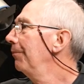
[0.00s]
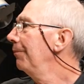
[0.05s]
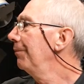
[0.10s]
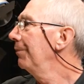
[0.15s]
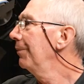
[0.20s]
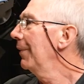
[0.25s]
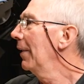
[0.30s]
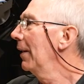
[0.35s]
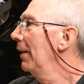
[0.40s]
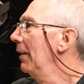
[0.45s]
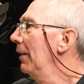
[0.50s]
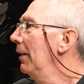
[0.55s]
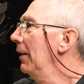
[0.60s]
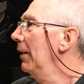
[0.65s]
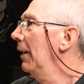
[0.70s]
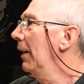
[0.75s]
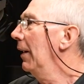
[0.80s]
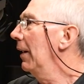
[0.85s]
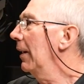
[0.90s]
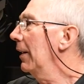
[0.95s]
Uh,
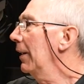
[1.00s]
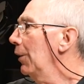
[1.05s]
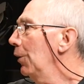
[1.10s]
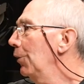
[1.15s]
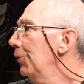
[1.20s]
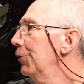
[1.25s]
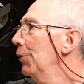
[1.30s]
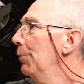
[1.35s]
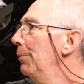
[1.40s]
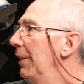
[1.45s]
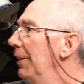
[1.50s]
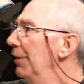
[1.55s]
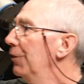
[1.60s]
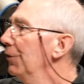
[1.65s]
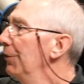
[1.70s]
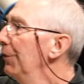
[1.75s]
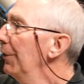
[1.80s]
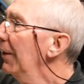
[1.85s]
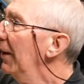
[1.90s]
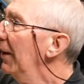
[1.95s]
and I also mentioned